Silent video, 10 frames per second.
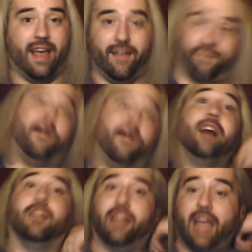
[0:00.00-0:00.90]

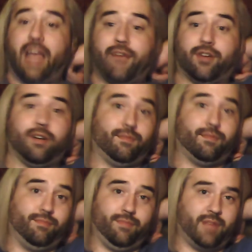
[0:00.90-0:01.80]
finally, after,
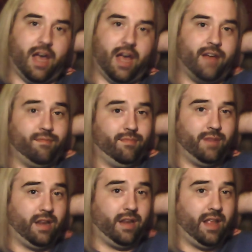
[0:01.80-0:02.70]
God,
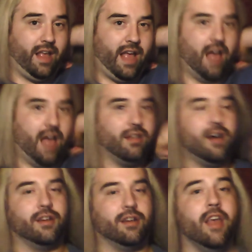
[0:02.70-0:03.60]
how
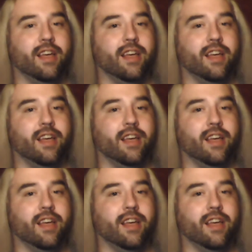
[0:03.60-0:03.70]
long?